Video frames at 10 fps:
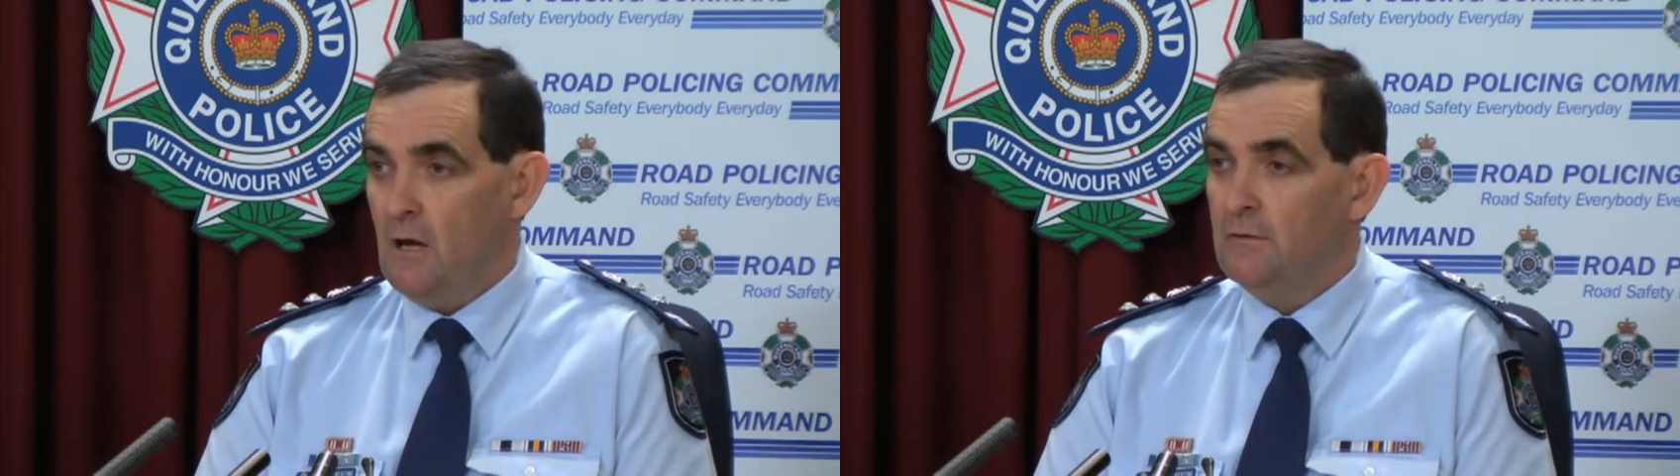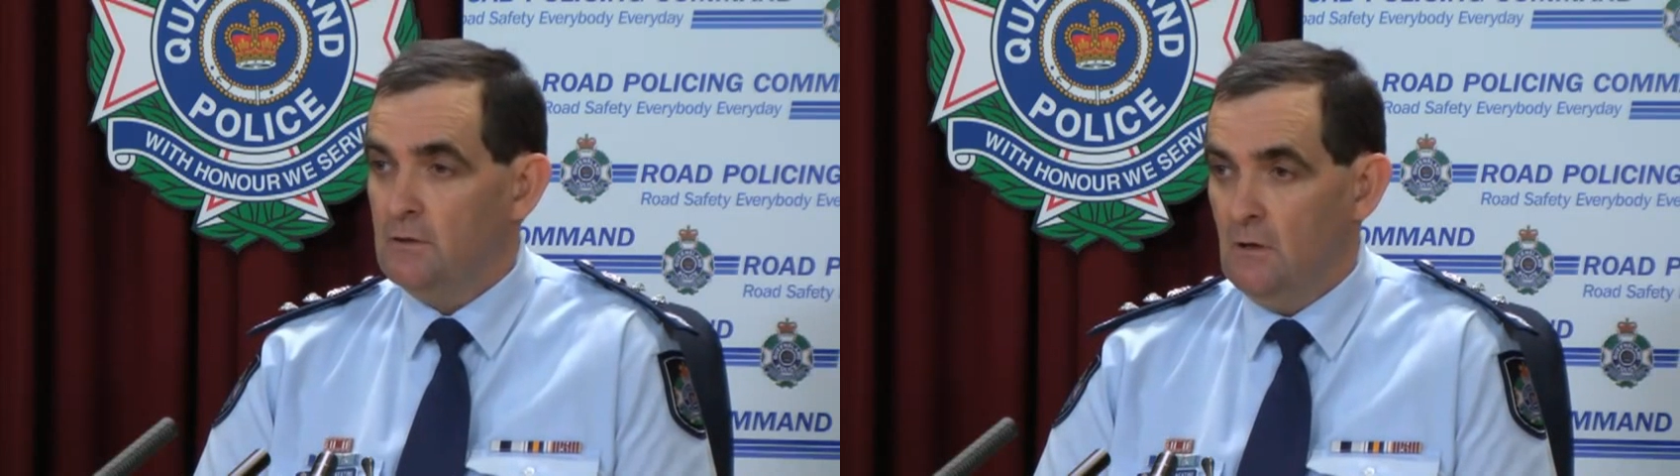
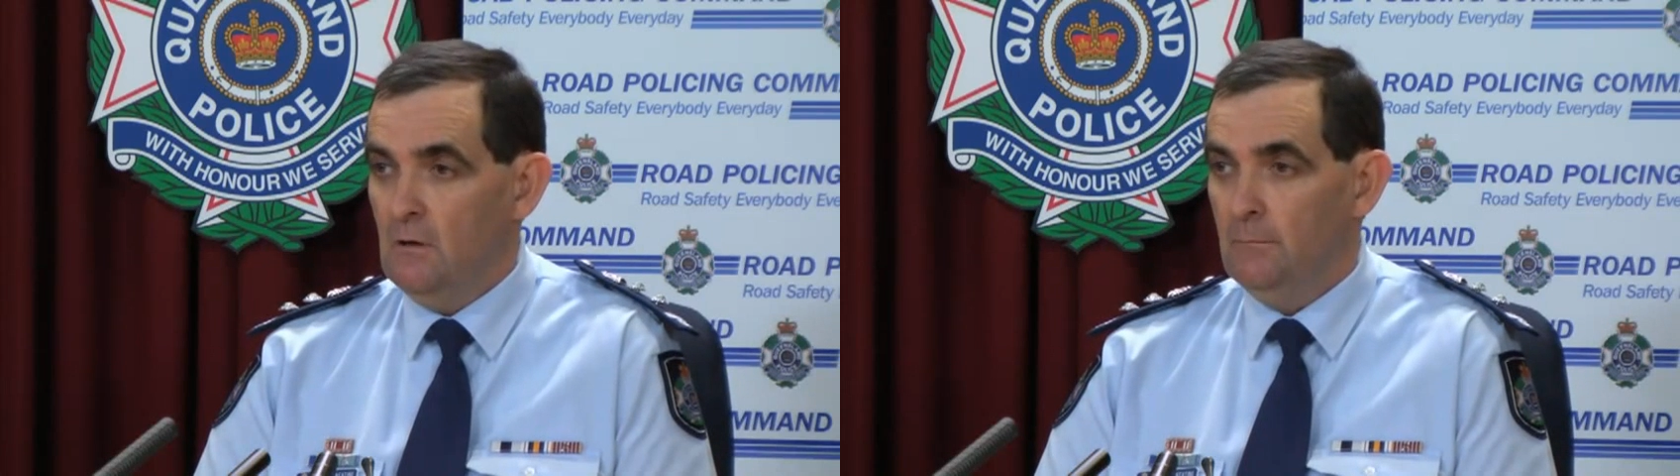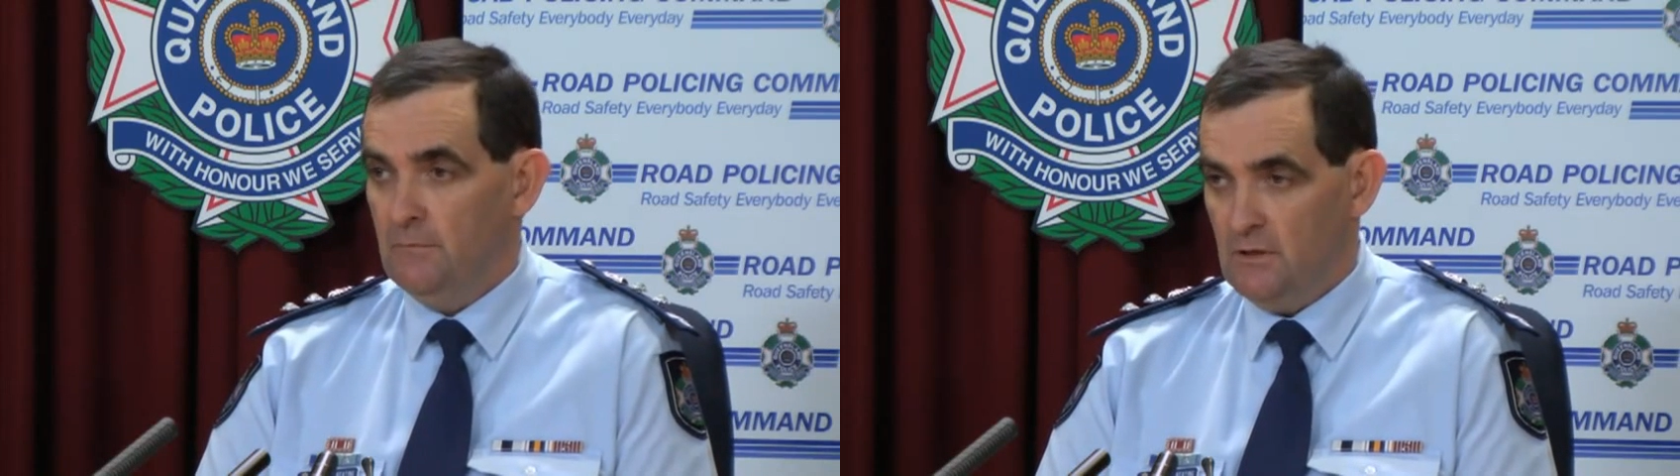over
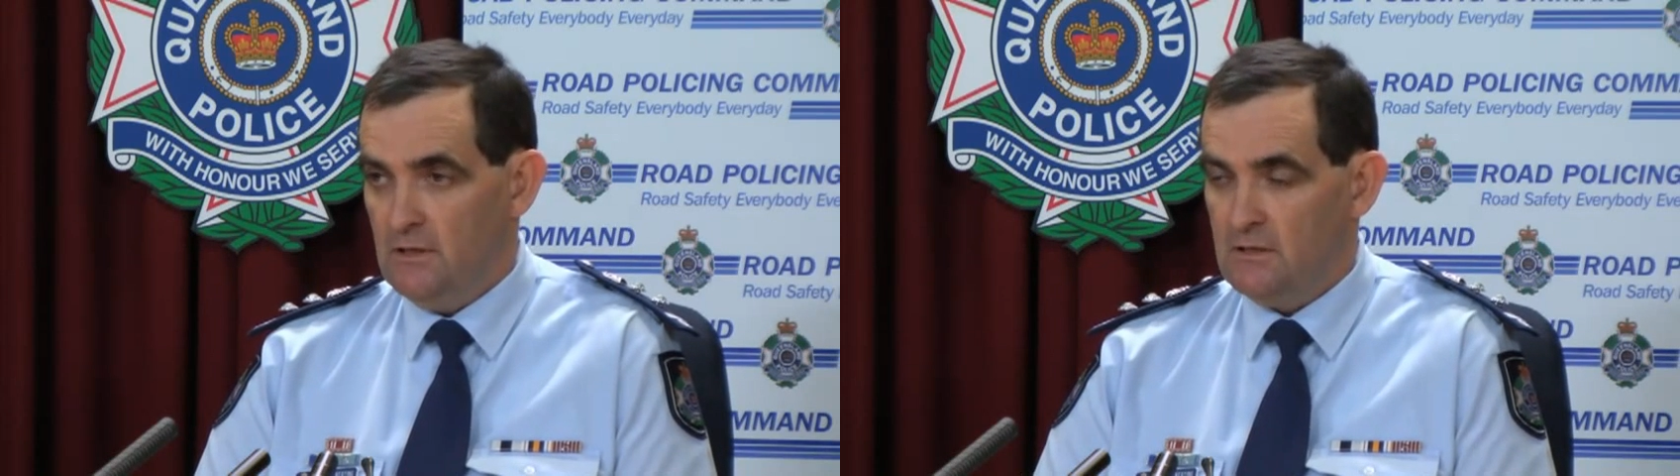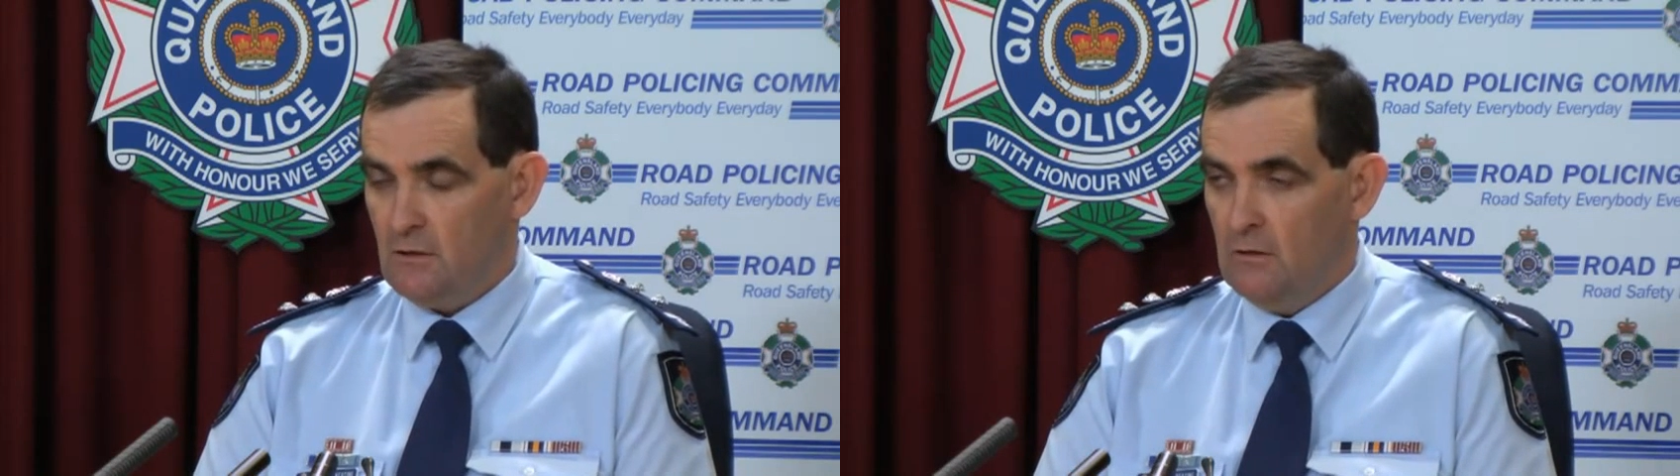time to
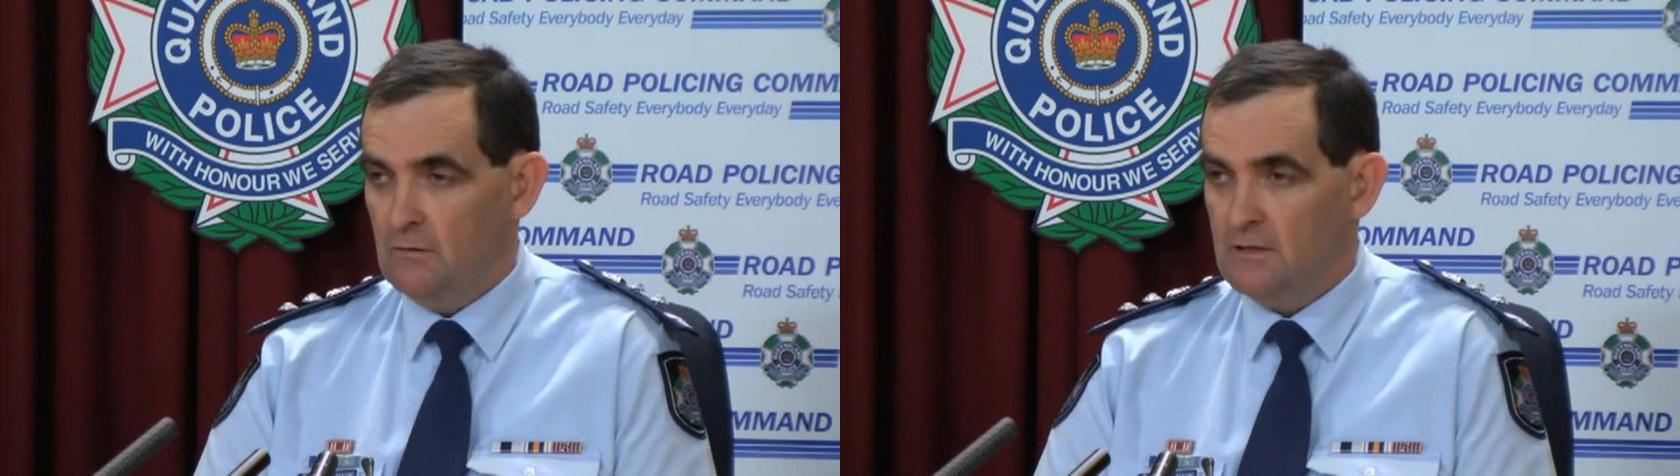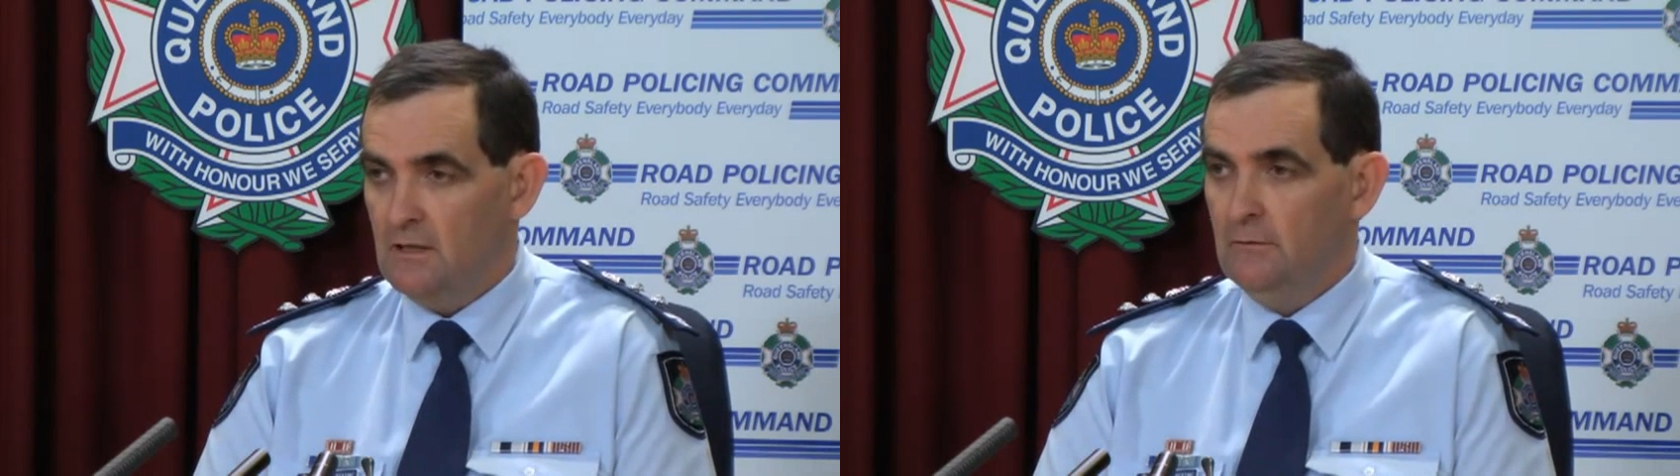this
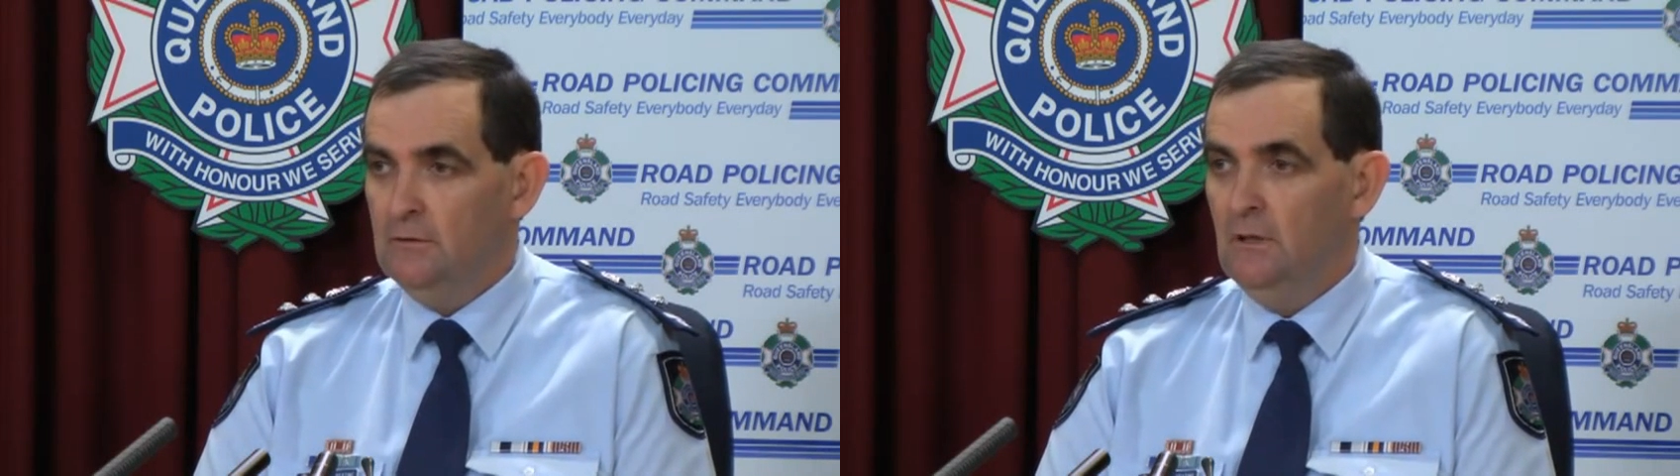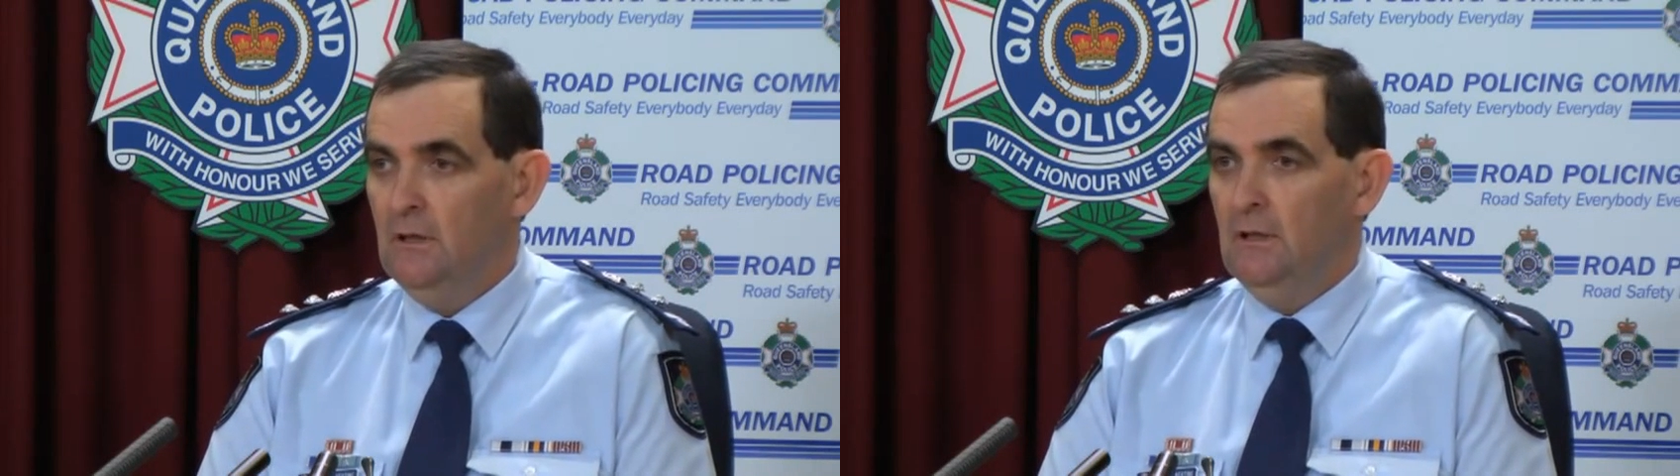tolerance level.